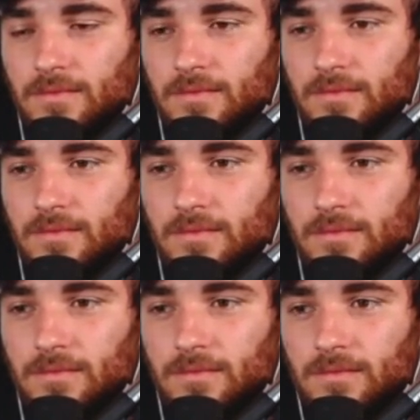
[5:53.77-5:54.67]

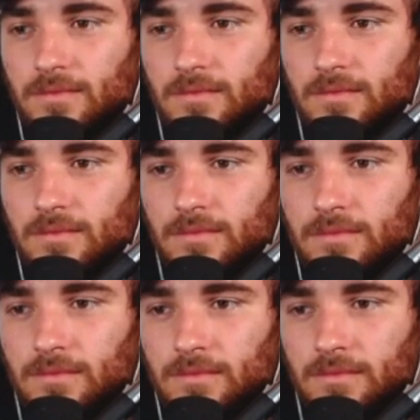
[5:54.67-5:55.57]

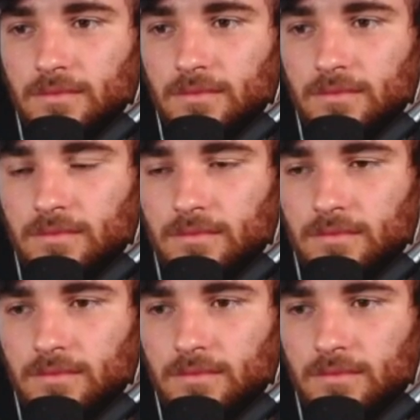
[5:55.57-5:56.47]

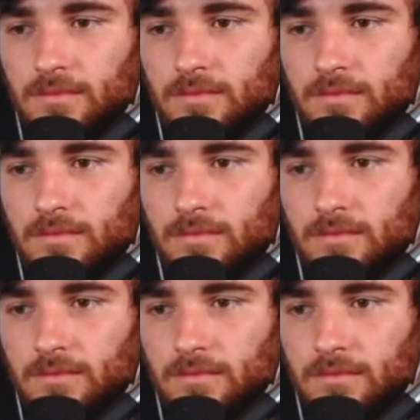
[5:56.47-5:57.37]

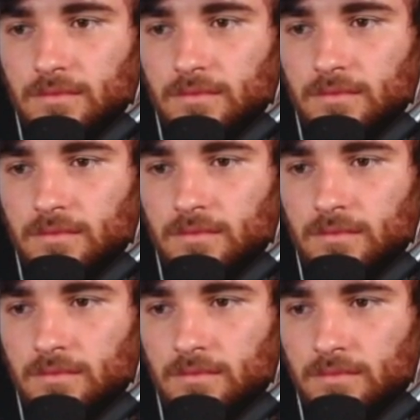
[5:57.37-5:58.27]

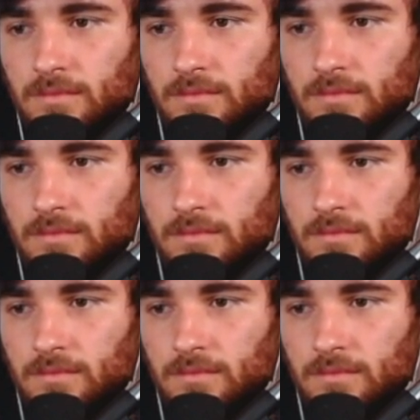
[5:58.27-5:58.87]
This person isn't speaking.